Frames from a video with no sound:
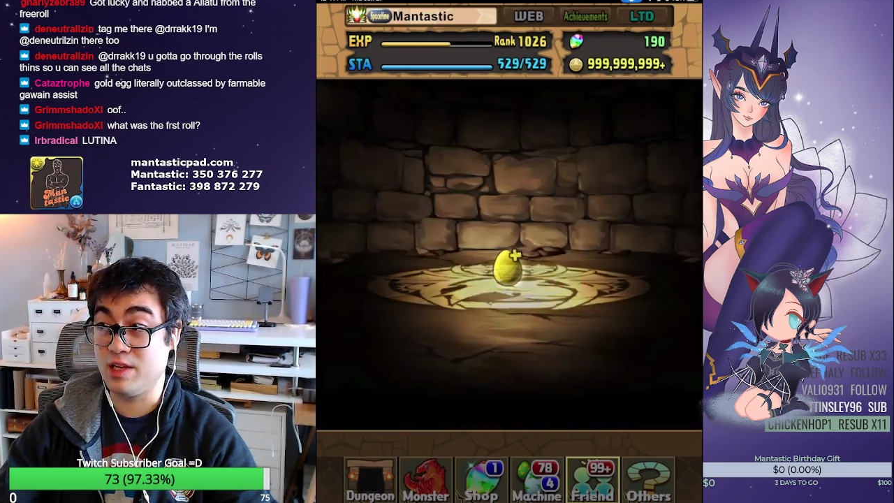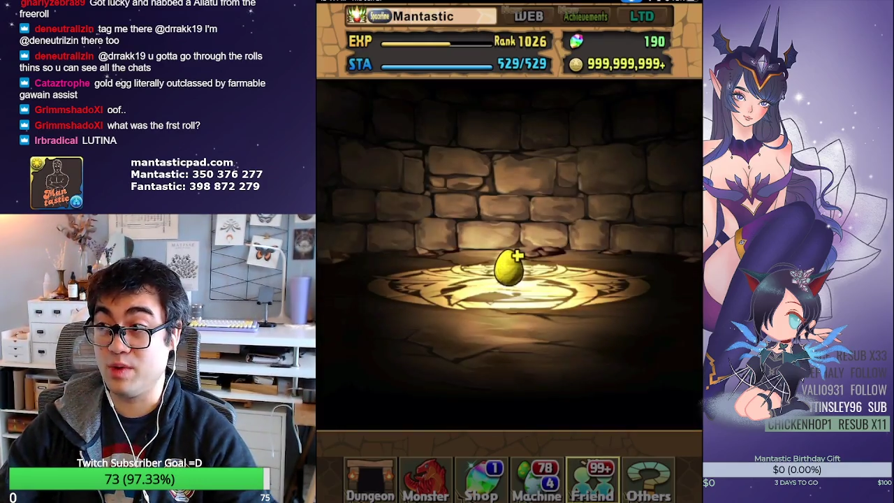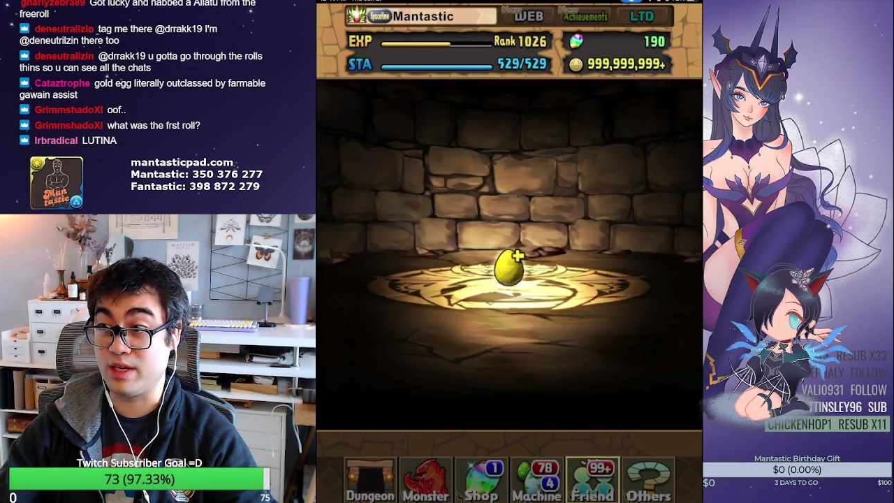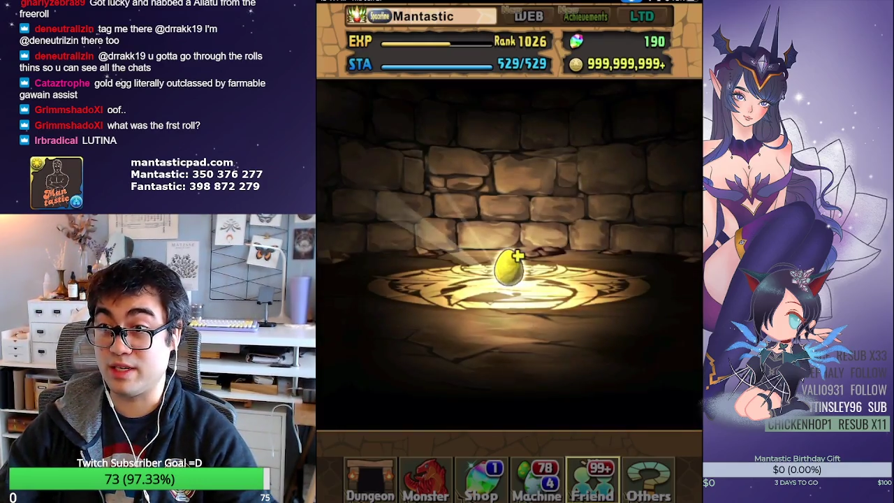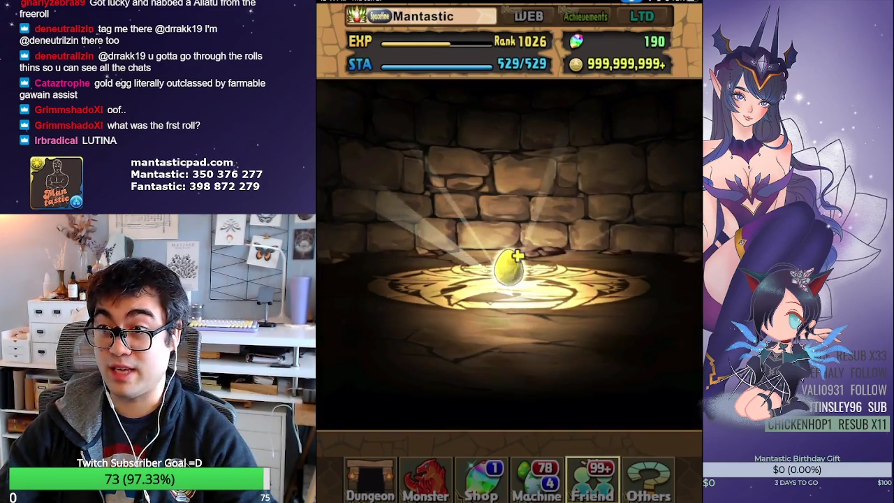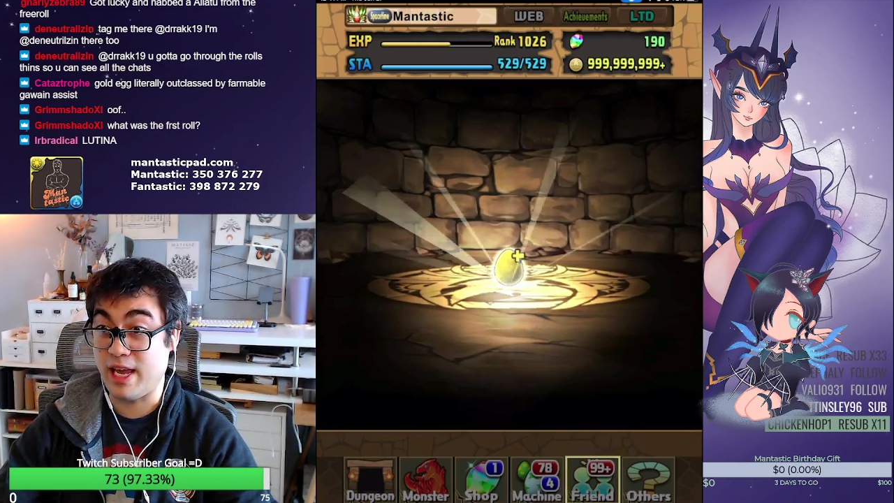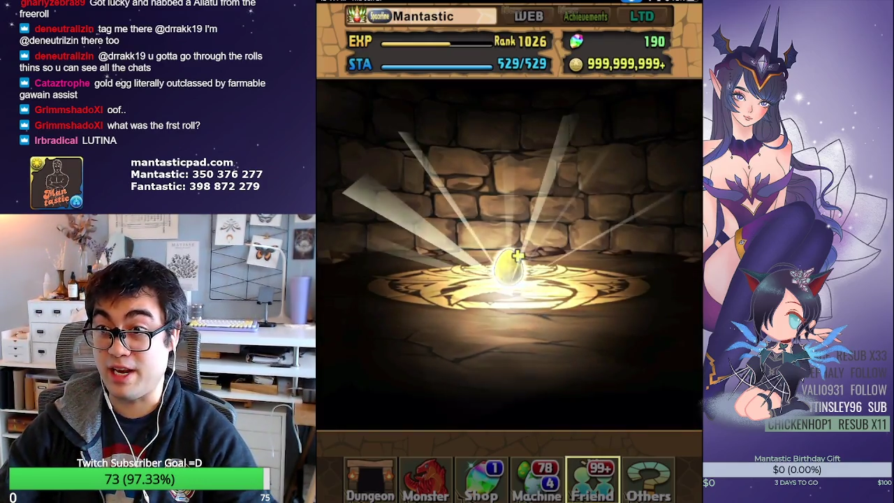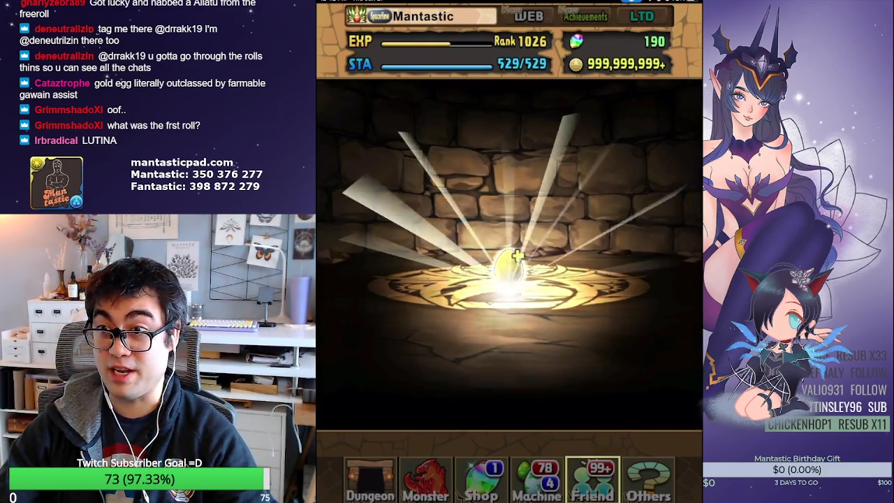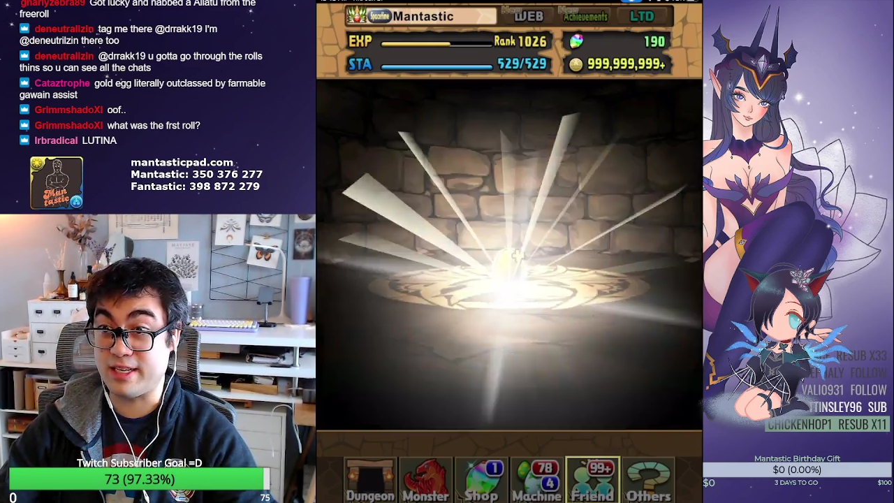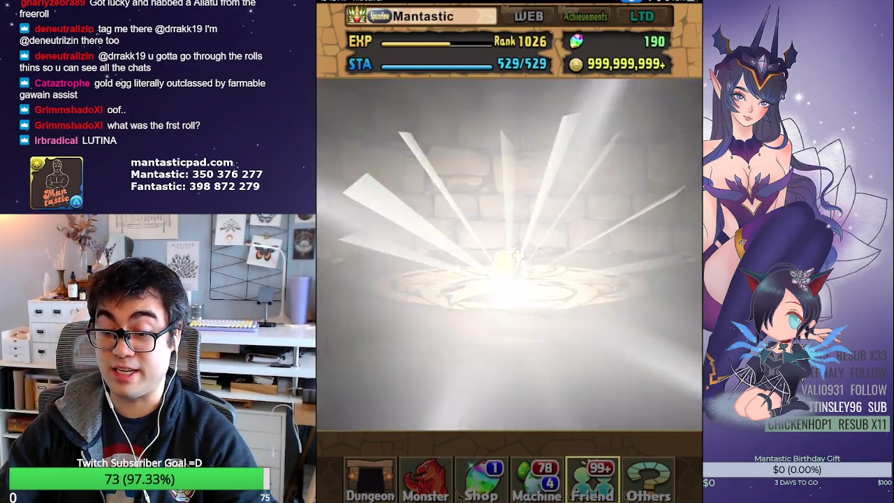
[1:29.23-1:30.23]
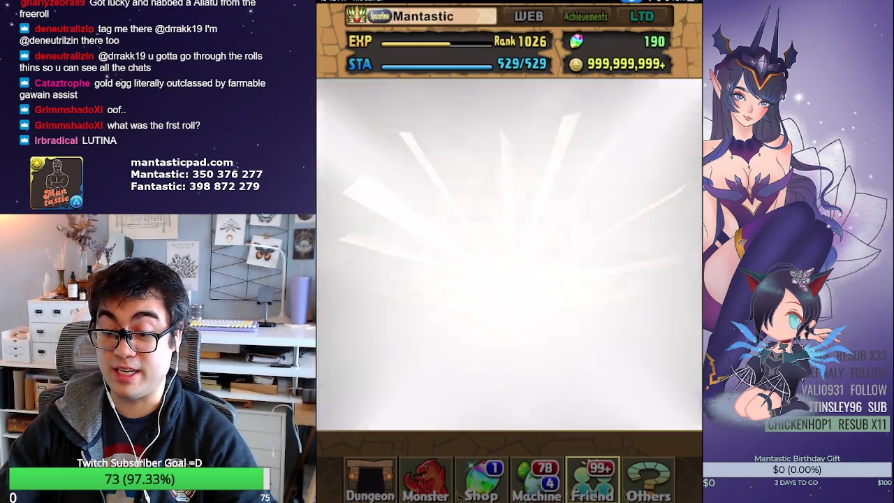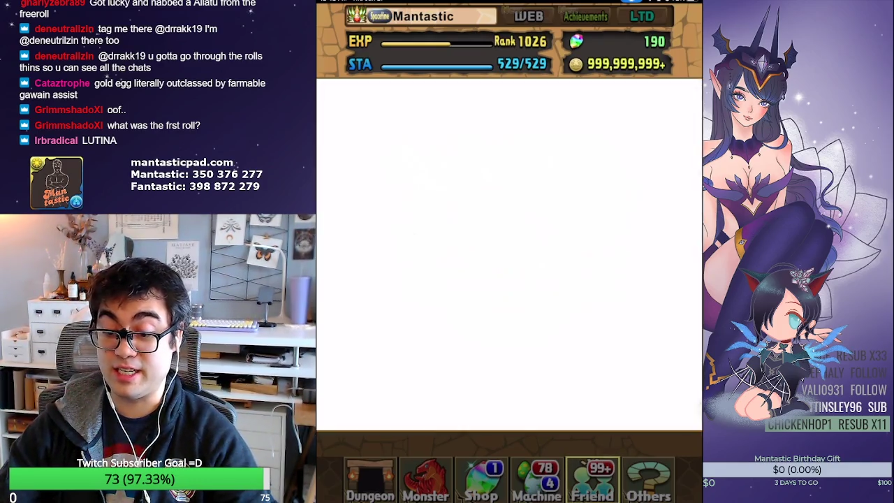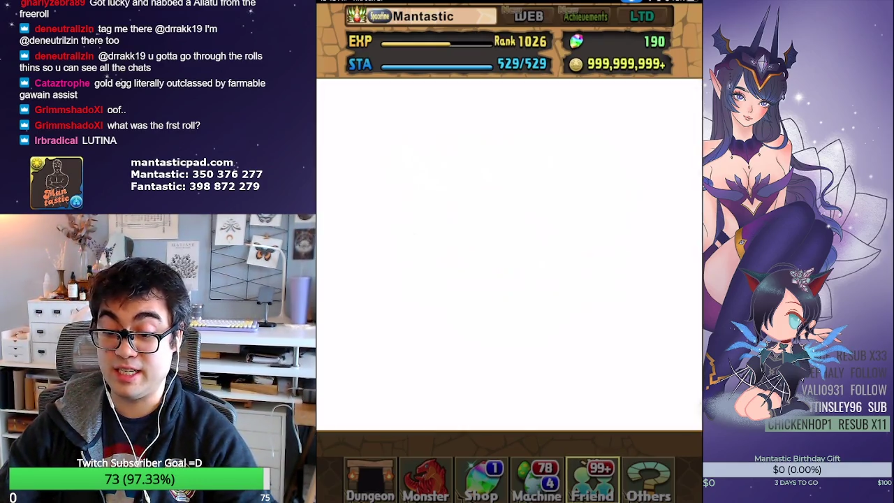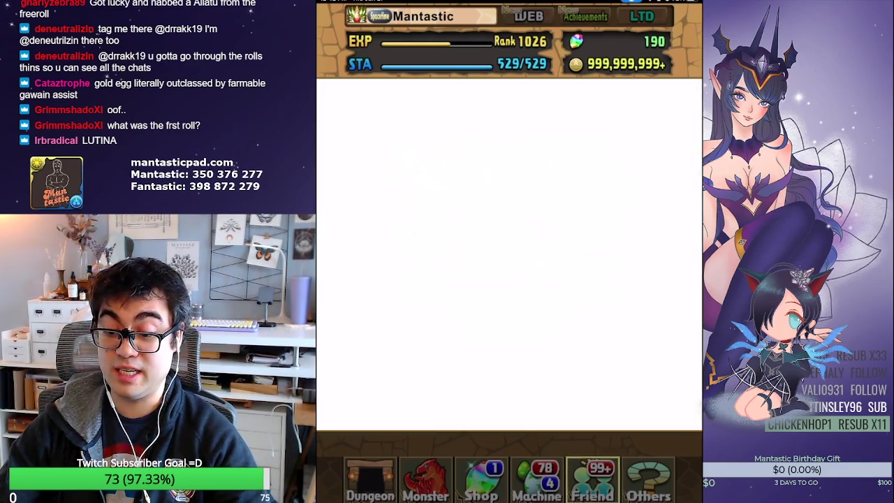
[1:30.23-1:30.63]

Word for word: what Katie did.